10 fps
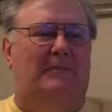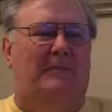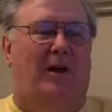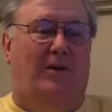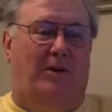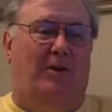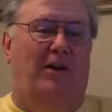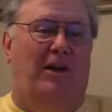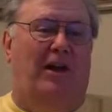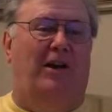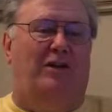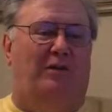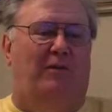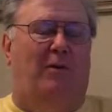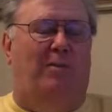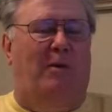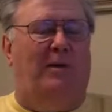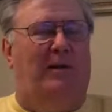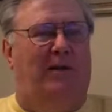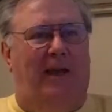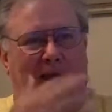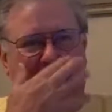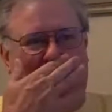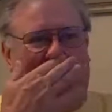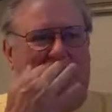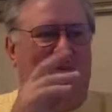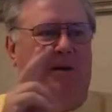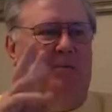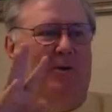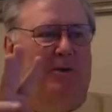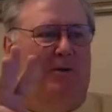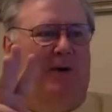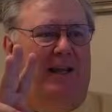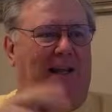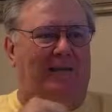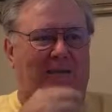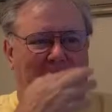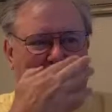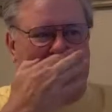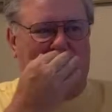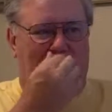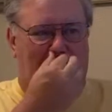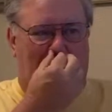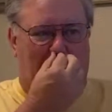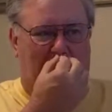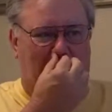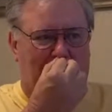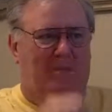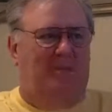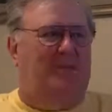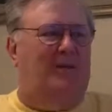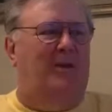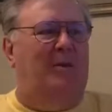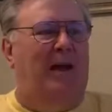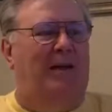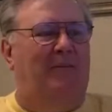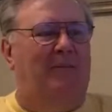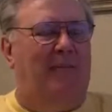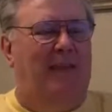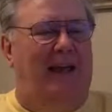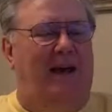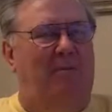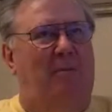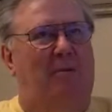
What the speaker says: Oh, you're the youngest of four boys. Okay. Well, I'm number three. Excuse me. I'm number